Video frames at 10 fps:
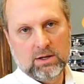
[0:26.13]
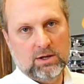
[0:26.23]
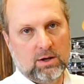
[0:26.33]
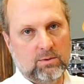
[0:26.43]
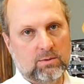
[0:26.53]

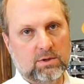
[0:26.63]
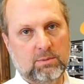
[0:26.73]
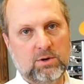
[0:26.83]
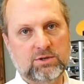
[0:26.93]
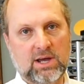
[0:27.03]
You know, the
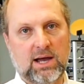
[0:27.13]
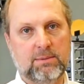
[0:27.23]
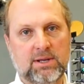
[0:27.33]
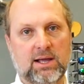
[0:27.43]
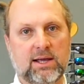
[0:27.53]
most
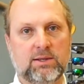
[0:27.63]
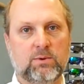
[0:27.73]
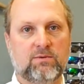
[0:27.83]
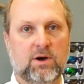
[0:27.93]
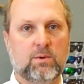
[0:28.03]
common line that
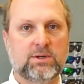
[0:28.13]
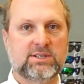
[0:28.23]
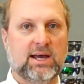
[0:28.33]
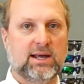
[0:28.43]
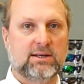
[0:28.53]
we've always
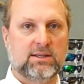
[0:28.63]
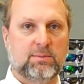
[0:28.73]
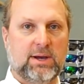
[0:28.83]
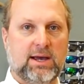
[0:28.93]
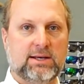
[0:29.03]
gotten in the
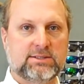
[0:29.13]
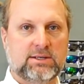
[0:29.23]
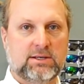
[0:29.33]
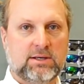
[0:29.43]
past